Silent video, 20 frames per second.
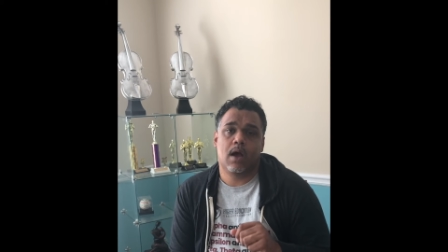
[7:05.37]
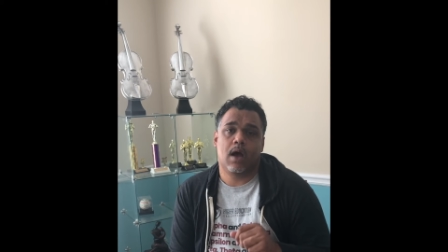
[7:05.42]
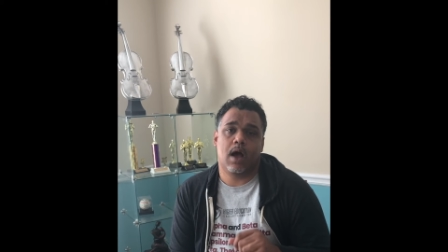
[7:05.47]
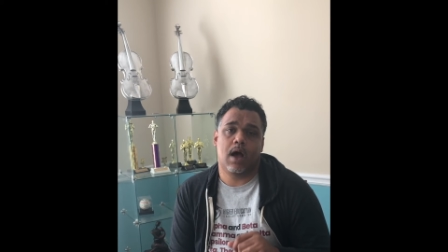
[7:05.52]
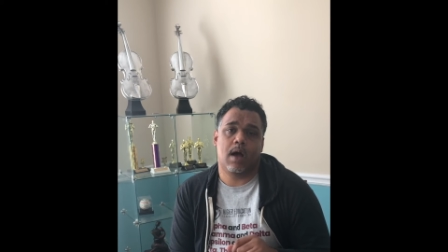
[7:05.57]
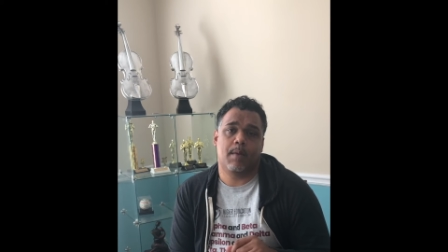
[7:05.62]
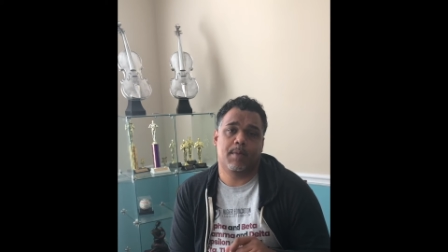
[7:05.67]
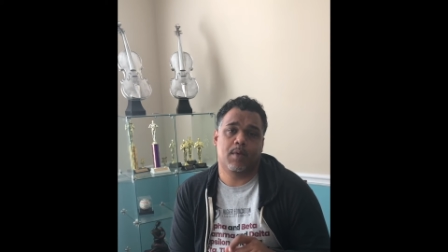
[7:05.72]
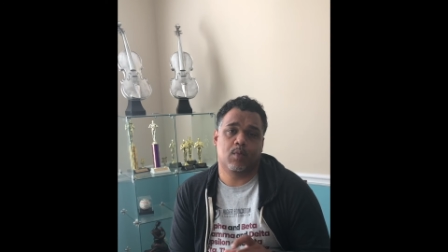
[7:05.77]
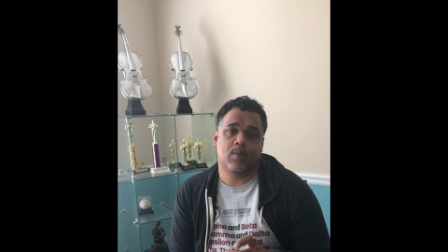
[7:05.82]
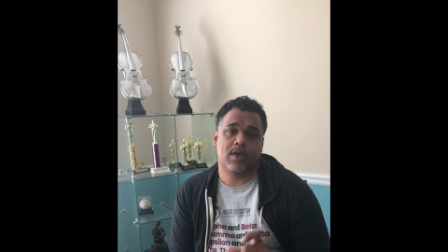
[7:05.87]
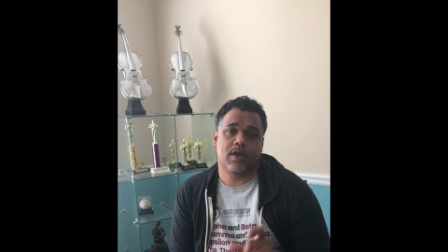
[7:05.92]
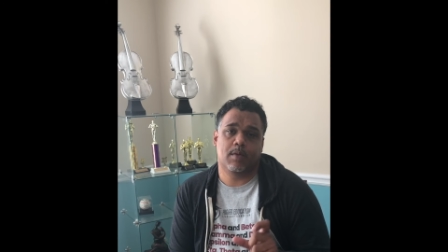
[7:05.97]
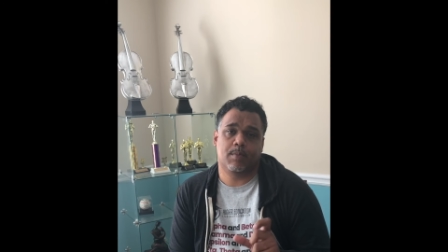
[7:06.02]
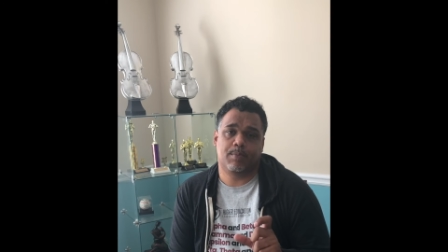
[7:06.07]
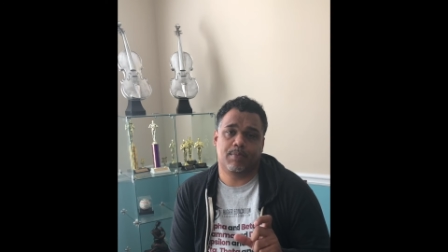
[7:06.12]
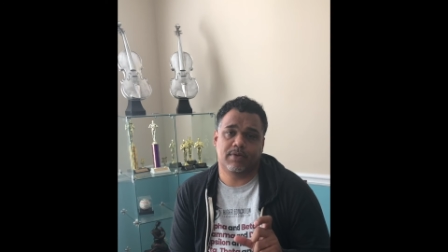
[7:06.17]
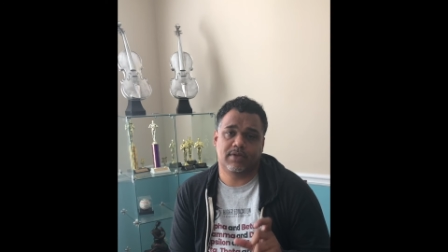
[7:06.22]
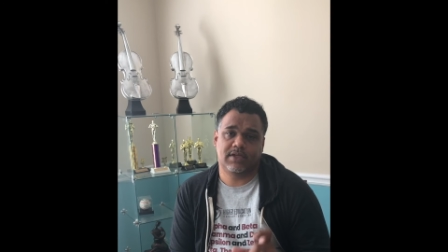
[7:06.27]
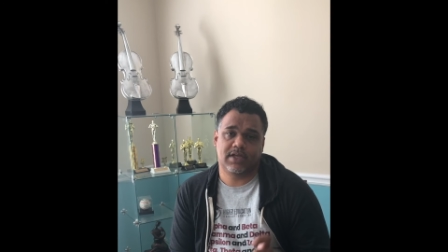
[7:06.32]
um, and we are
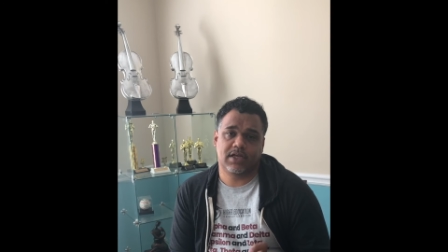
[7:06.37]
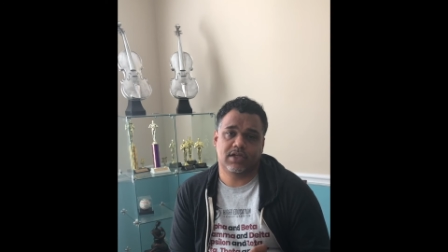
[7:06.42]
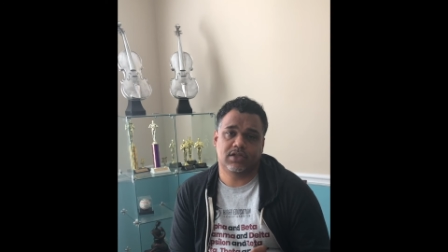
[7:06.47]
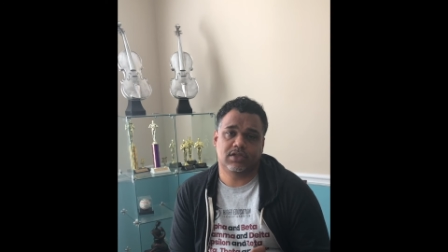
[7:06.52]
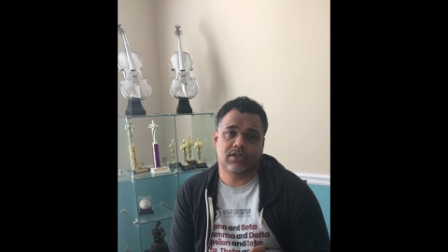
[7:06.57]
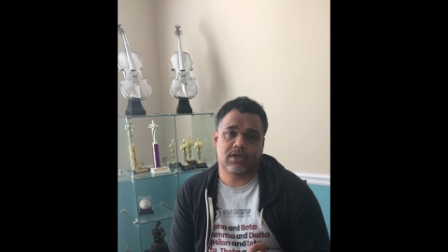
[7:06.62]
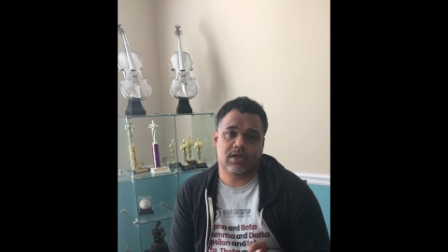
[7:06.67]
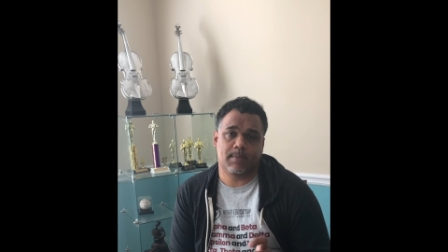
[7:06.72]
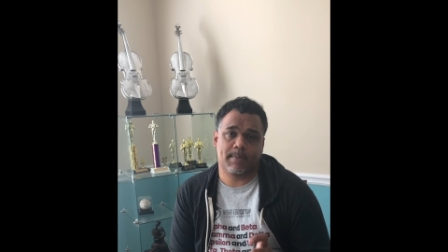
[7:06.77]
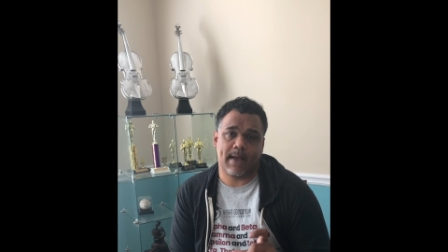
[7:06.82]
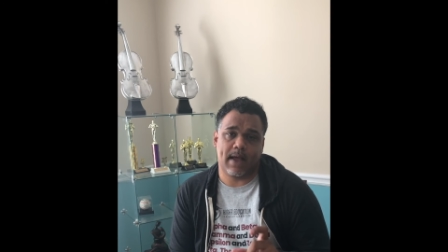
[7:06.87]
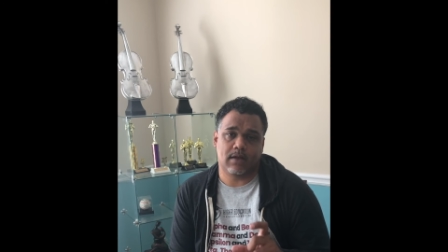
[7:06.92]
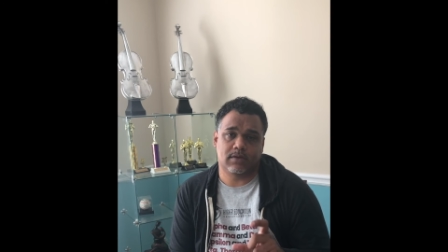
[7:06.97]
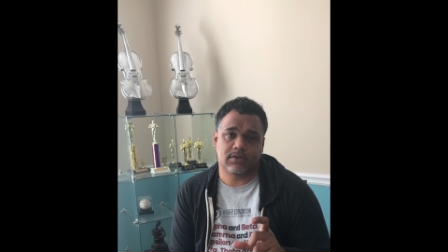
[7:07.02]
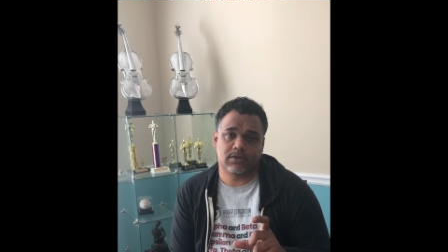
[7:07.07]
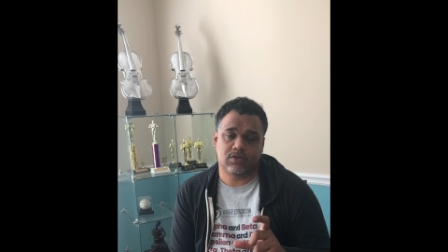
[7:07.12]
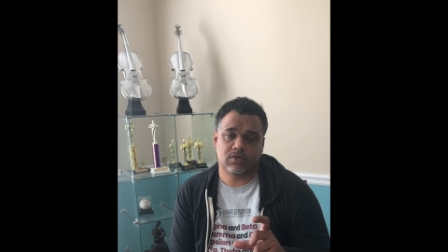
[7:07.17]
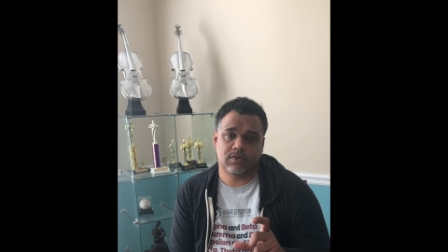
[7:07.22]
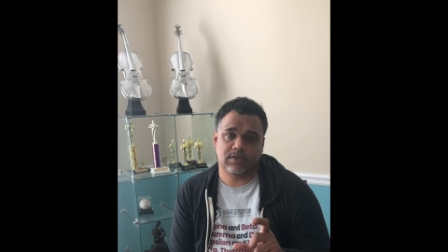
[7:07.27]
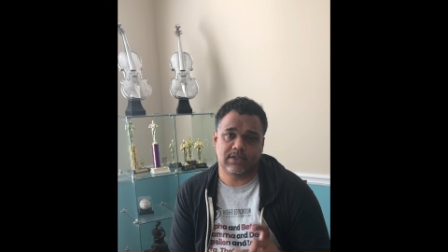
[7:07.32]
potentially about
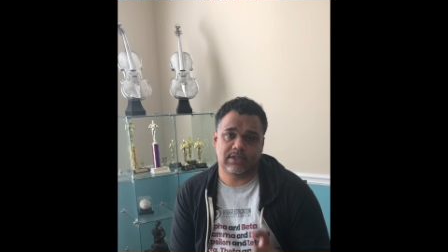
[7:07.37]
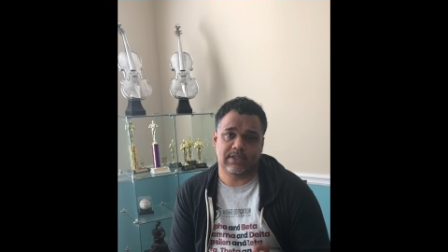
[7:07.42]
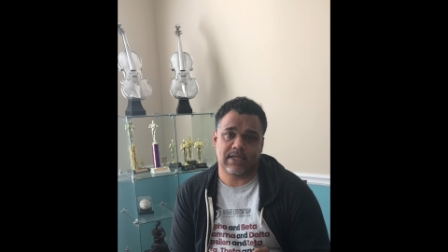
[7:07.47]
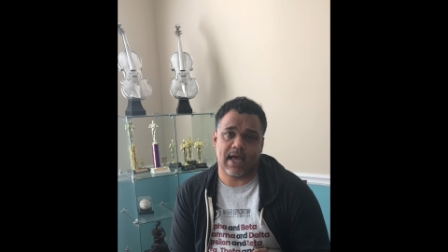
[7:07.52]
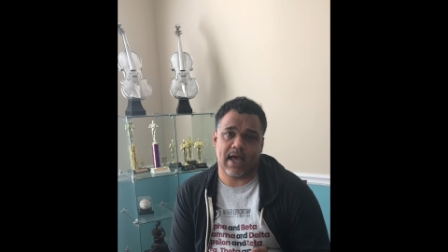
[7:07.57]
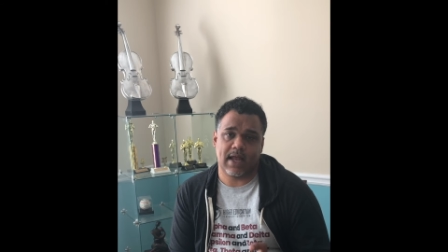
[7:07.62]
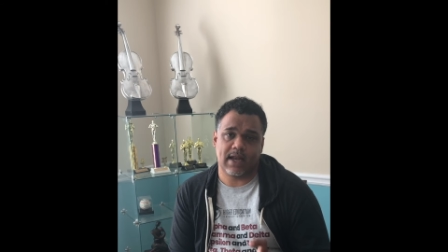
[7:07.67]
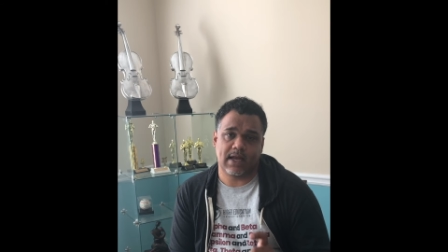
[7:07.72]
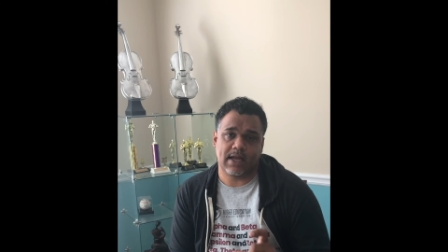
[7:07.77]
to sign